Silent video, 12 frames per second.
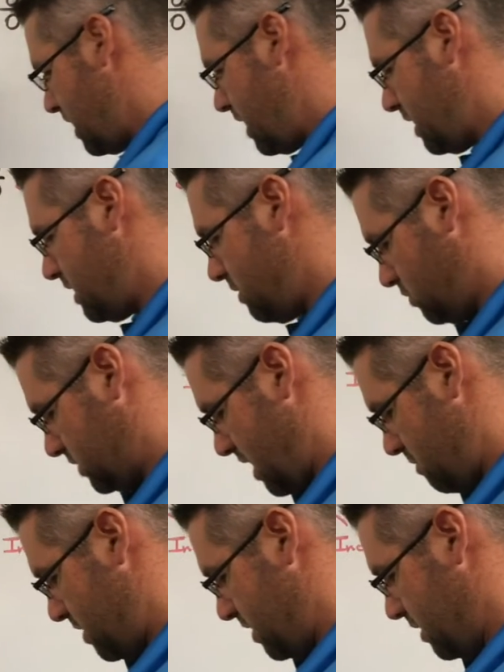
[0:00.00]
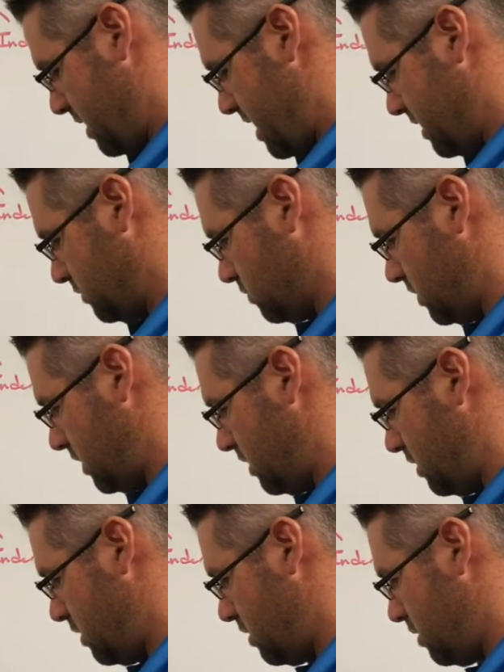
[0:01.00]
And then we'll type in the last one
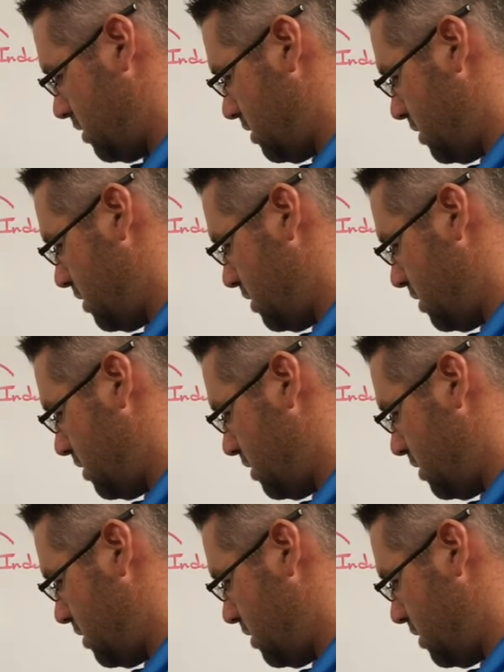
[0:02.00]
here.